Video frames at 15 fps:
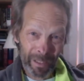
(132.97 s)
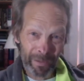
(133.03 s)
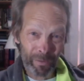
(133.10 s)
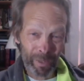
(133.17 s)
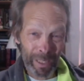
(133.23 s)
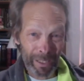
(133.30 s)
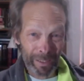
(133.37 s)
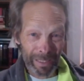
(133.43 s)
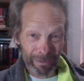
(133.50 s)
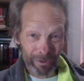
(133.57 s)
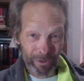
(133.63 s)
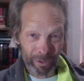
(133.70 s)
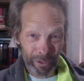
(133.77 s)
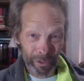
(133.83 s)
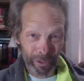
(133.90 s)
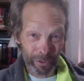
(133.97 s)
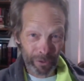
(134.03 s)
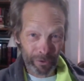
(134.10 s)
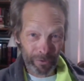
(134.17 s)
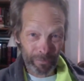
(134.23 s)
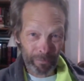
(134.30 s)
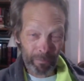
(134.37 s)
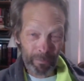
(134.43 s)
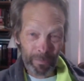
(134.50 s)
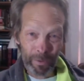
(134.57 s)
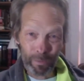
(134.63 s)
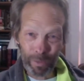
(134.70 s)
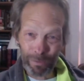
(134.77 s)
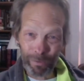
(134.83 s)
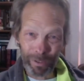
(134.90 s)
Well, that was good news.
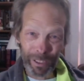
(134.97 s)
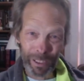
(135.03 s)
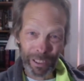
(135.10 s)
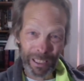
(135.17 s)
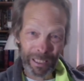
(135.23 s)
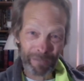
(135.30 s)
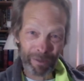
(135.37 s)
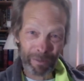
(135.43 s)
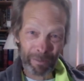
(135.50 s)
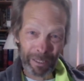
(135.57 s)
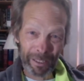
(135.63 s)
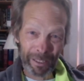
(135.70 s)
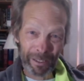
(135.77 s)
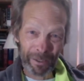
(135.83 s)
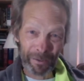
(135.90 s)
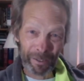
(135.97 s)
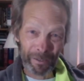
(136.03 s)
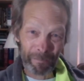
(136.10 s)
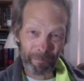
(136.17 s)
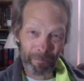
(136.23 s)
We weren't going to give up on Dakota.